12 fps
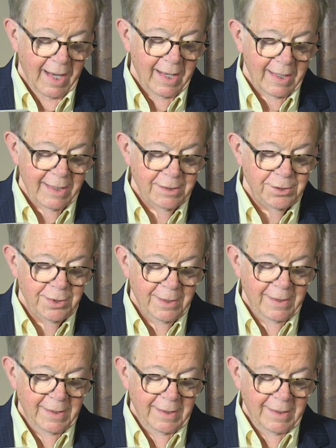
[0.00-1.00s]
knowledge
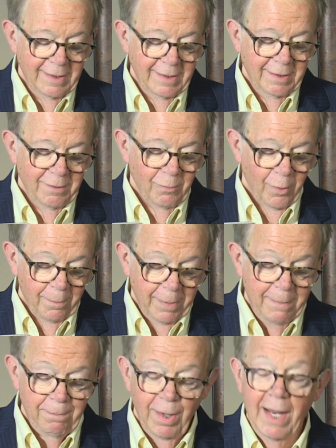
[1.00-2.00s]
will
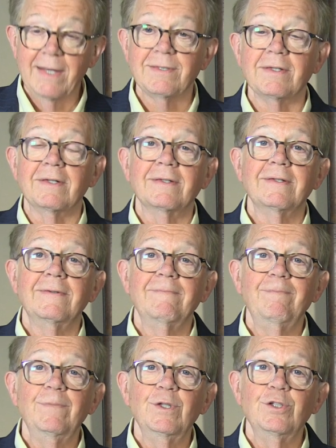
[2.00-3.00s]
be pleasant
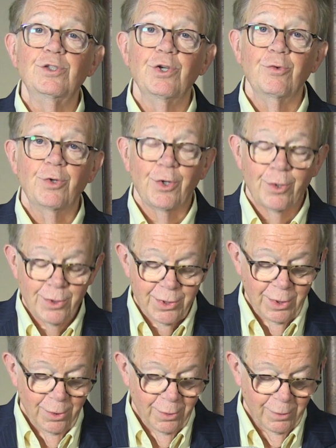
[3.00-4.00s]
to your
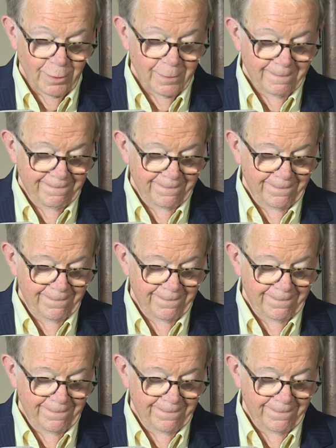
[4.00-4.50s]
soul.